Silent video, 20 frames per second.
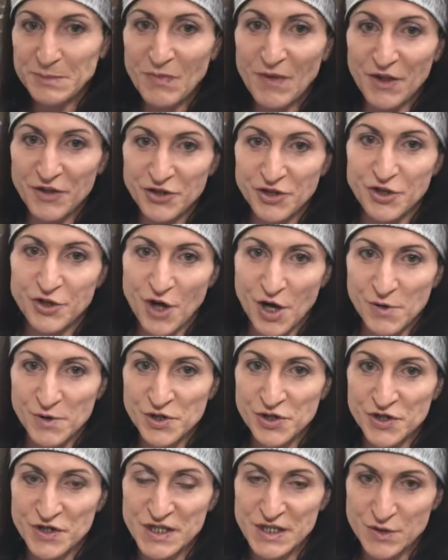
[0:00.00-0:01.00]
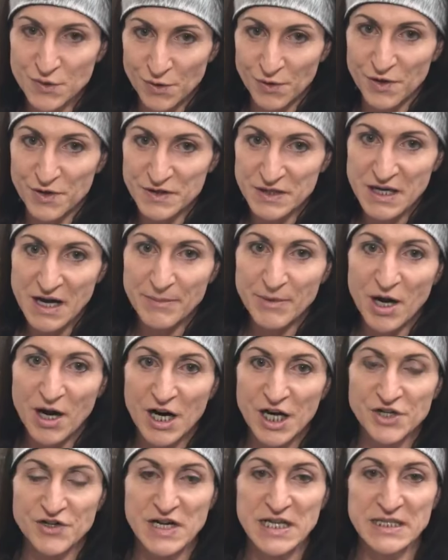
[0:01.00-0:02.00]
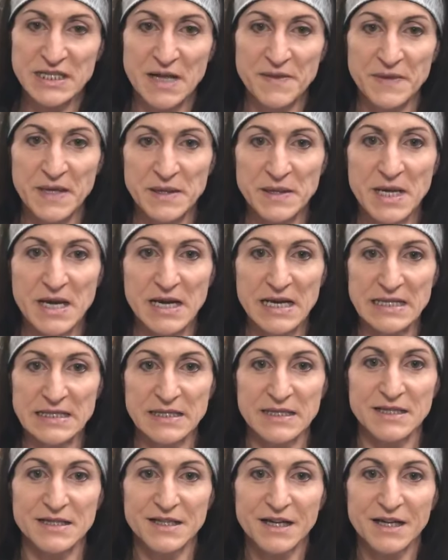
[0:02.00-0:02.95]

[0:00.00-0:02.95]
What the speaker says: you go and you store those carbohydrates, and then there isn't the